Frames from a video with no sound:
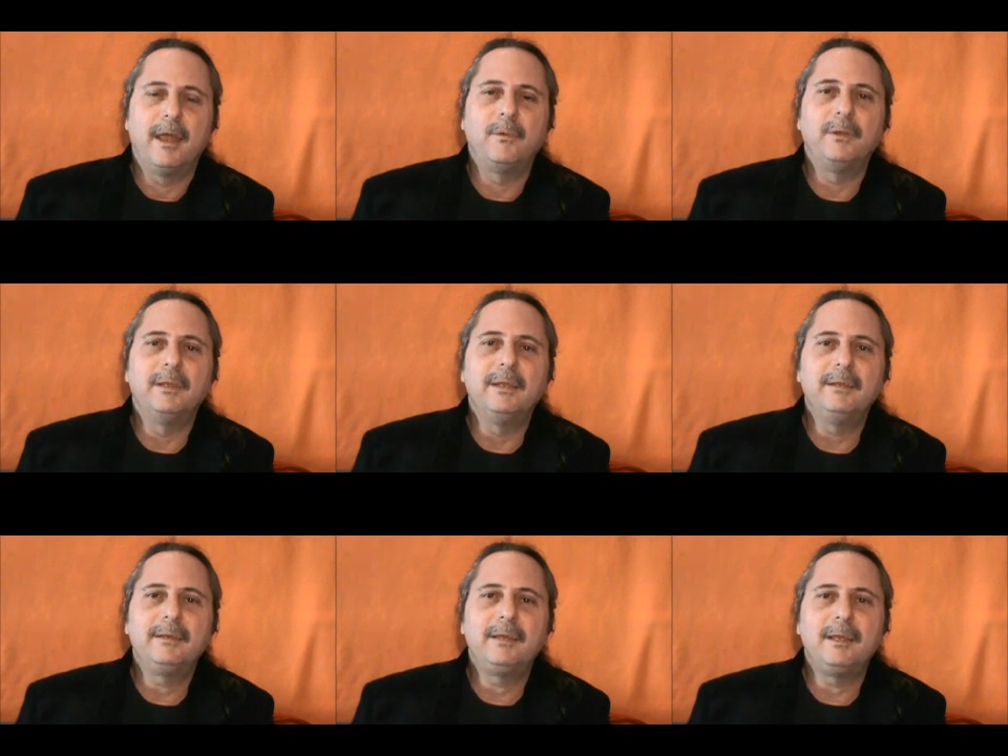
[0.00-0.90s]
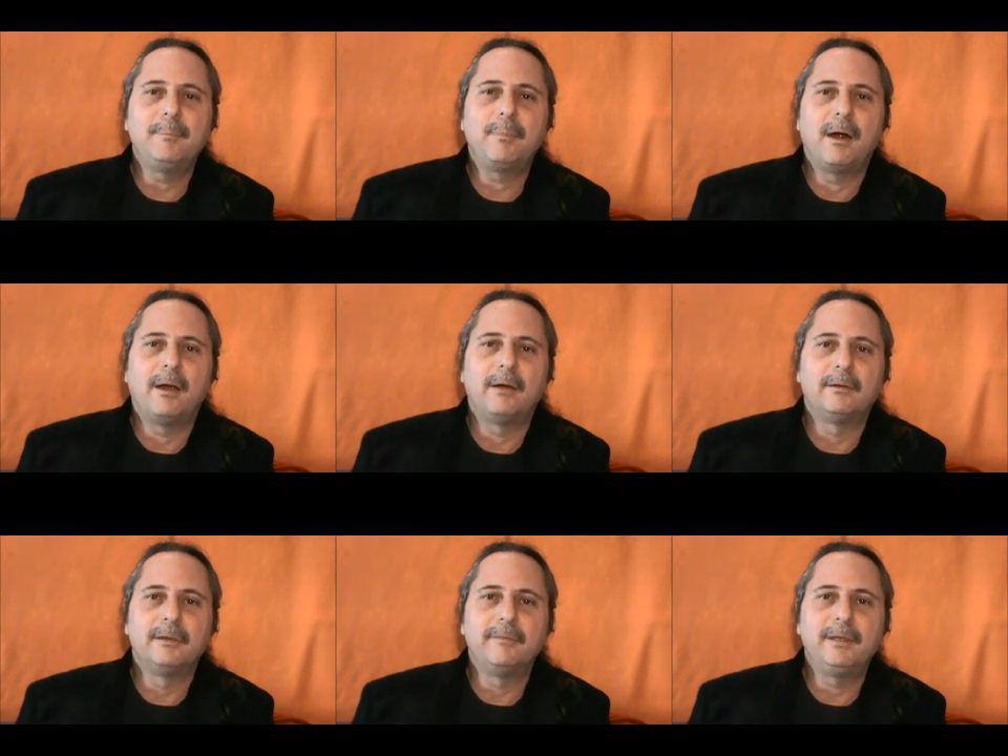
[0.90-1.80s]
And we need to keep
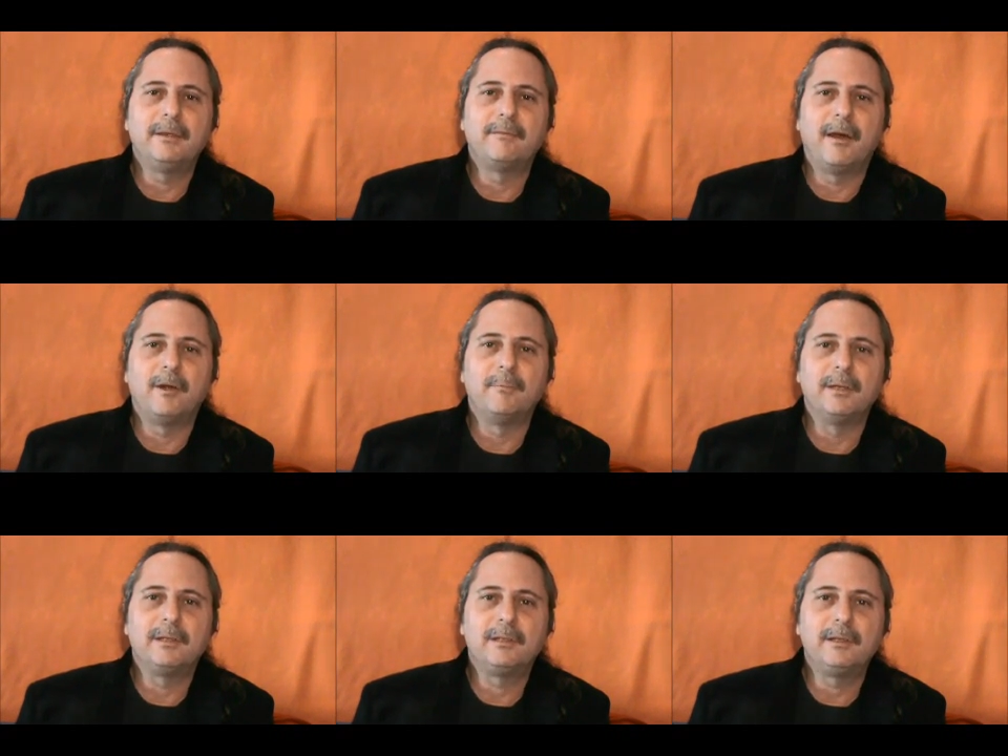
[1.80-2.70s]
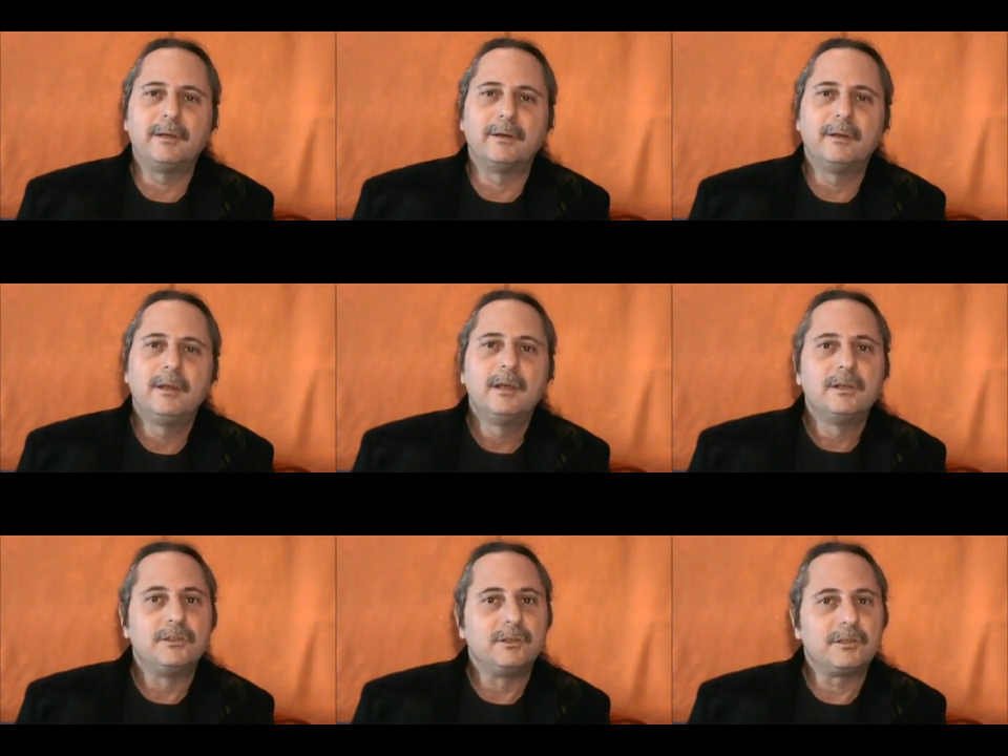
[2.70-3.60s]
our living environment clear,
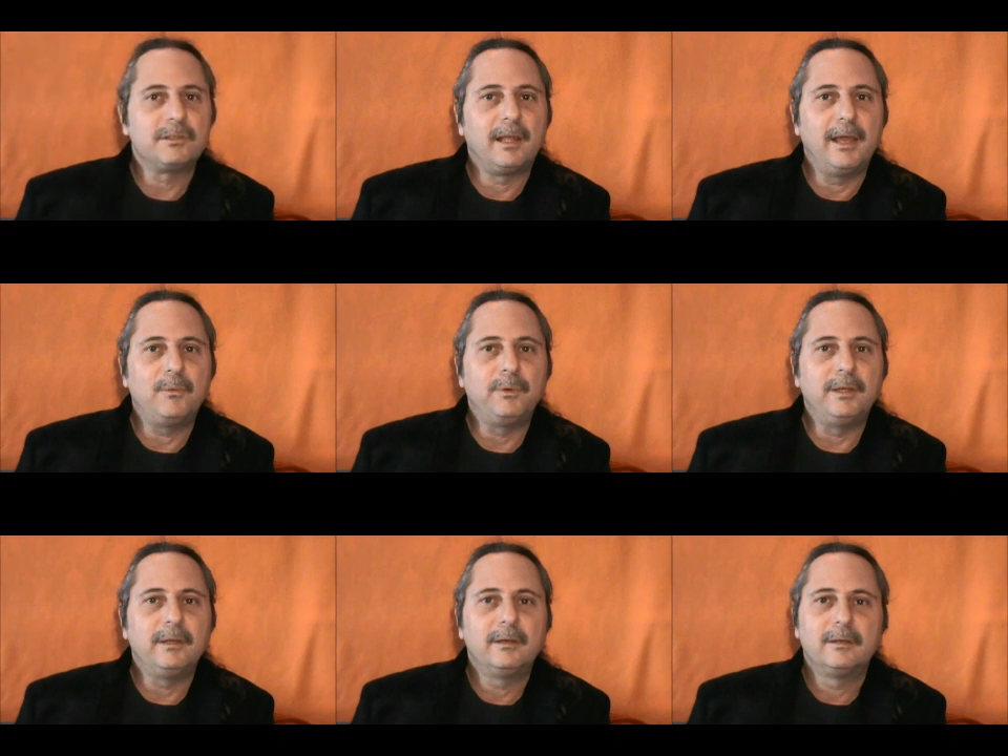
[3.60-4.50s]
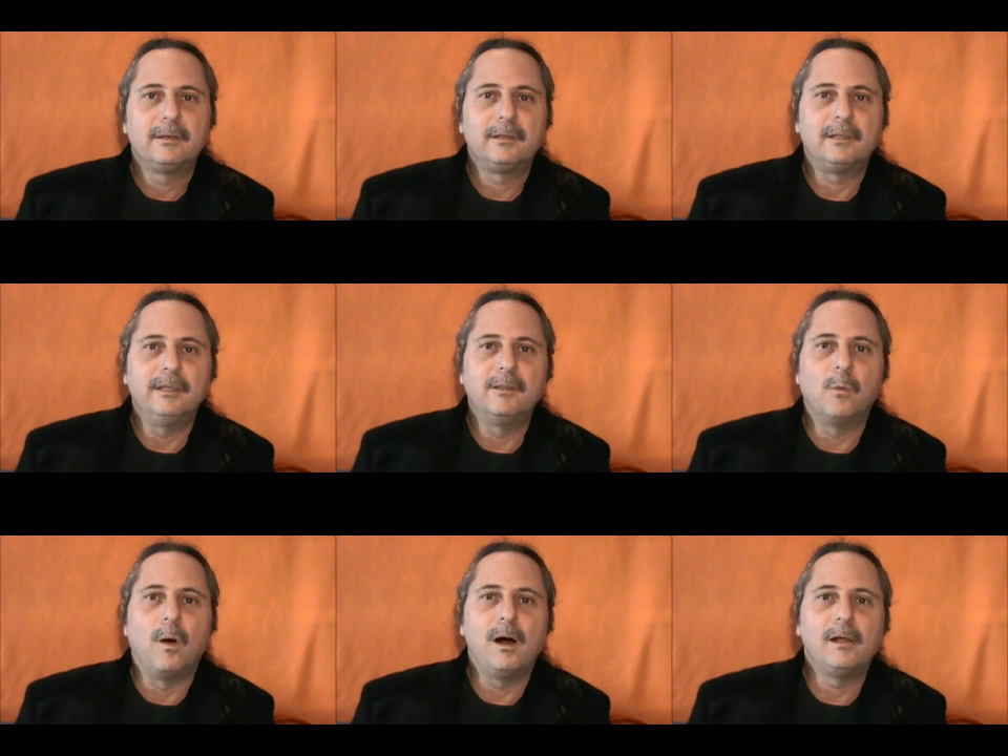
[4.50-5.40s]
just like we clean
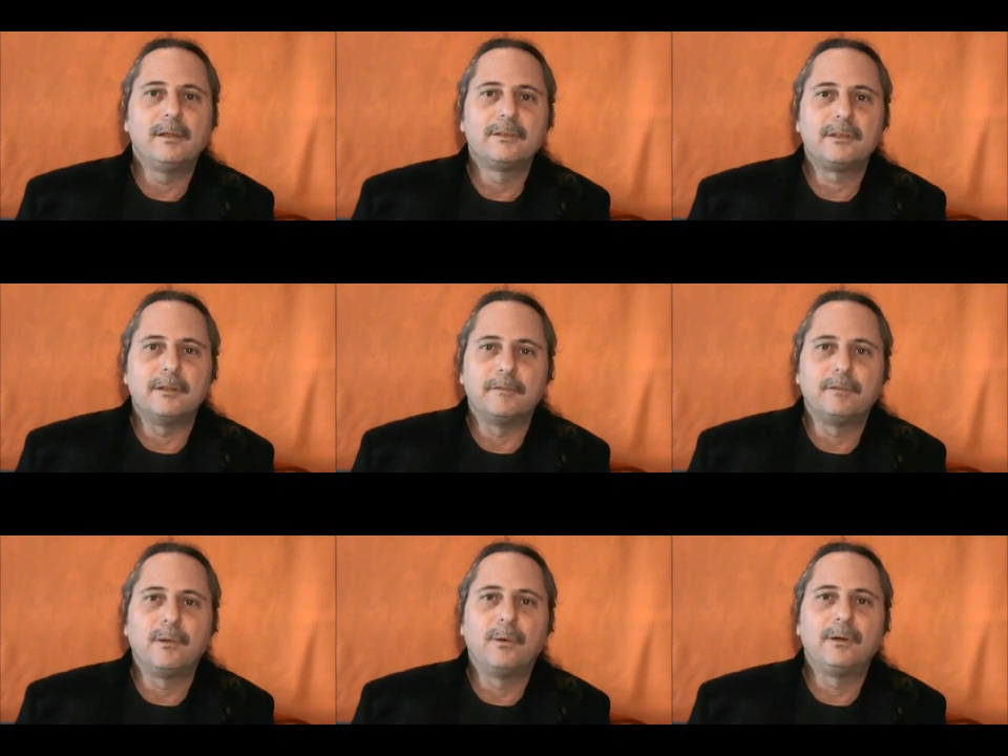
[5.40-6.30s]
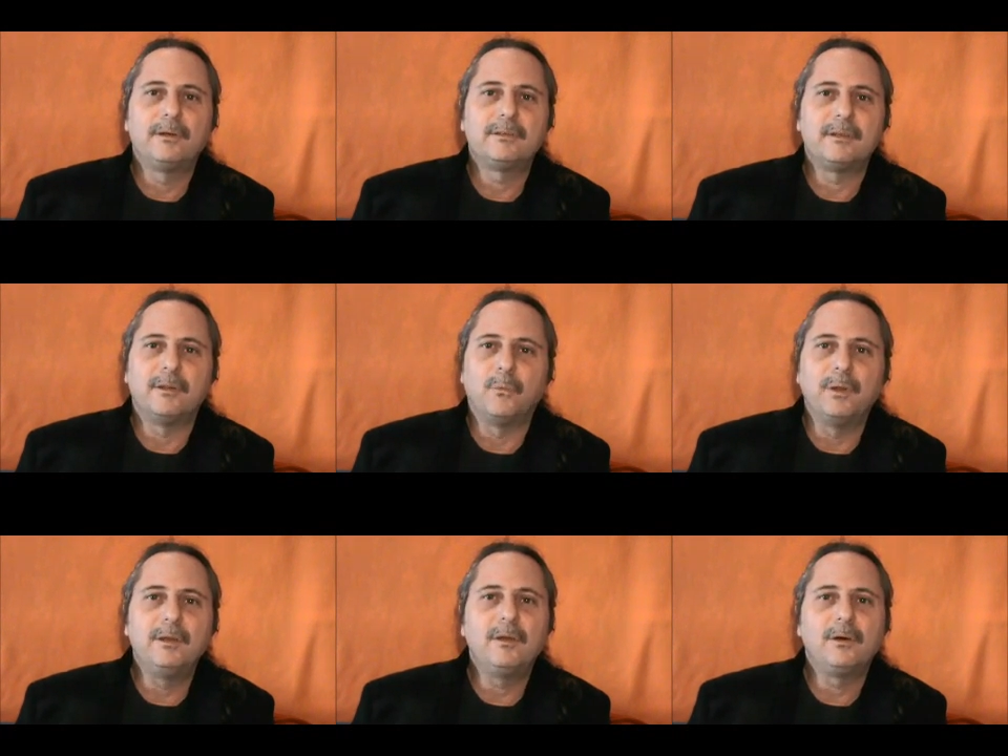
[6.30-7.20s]
the walls and the floors and the
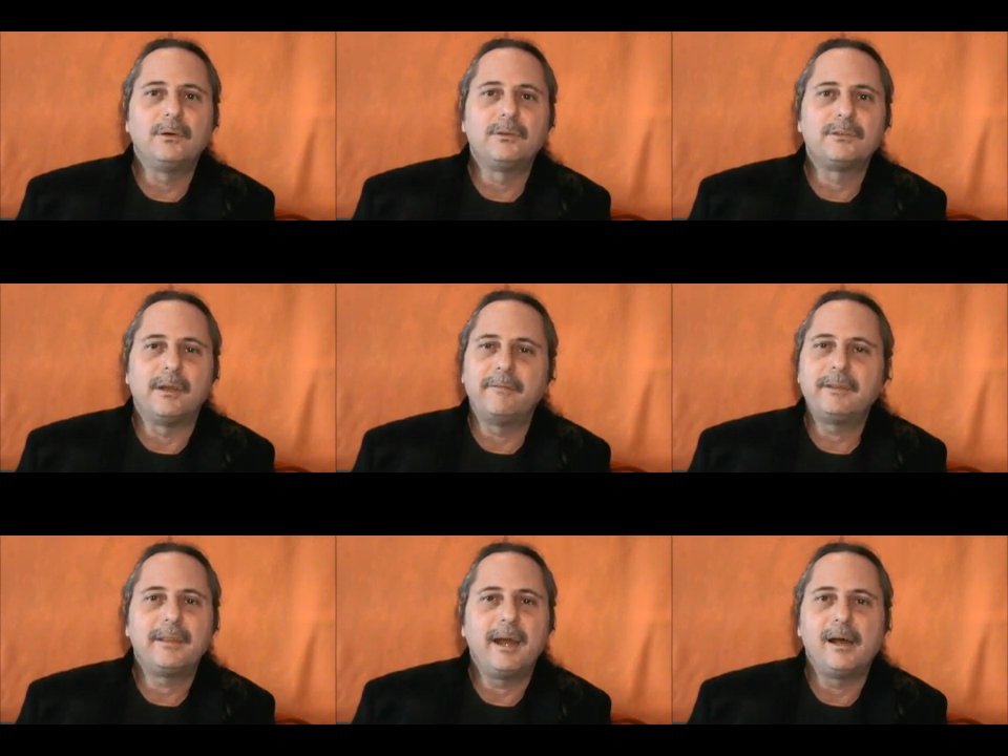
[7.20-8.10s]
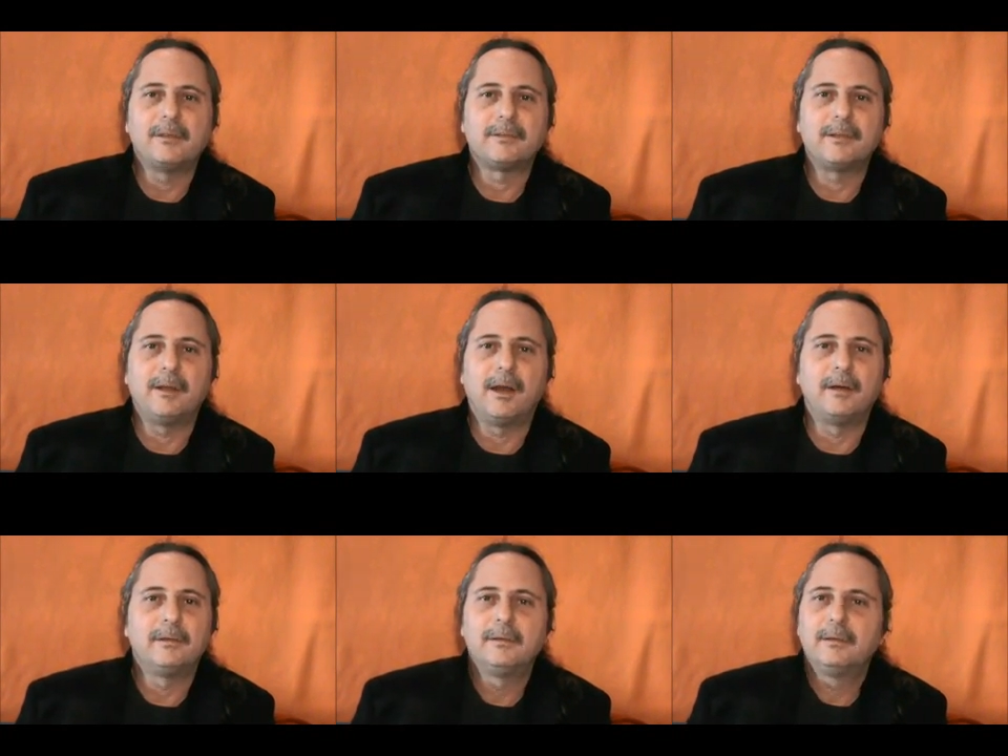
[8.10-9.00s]
windows and everything else in
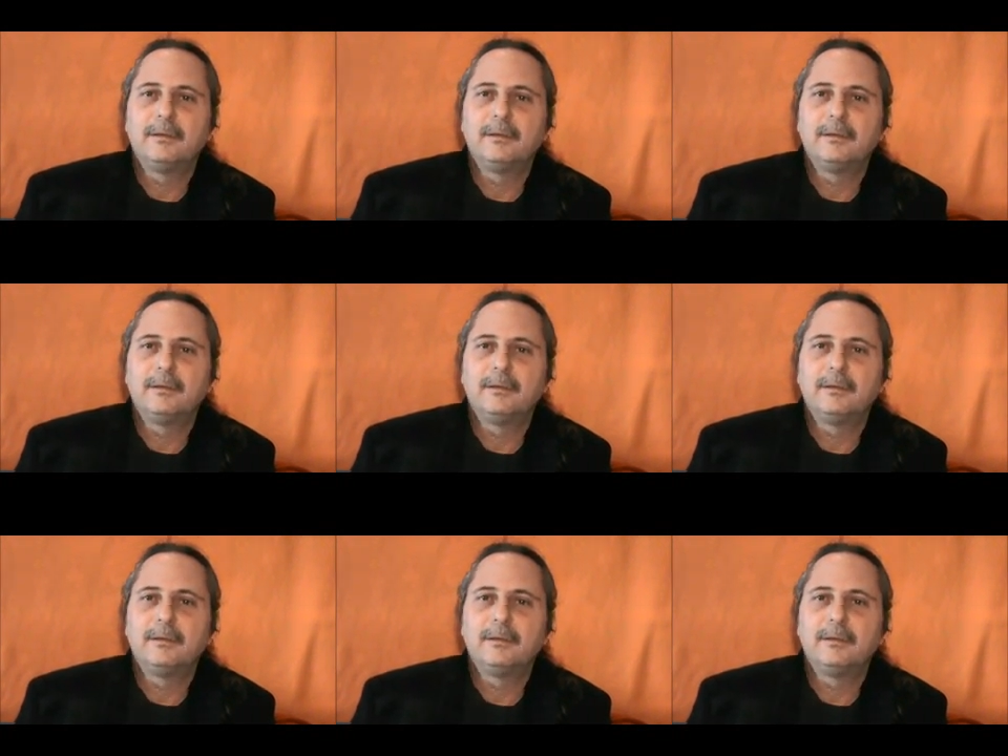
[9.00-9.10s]
our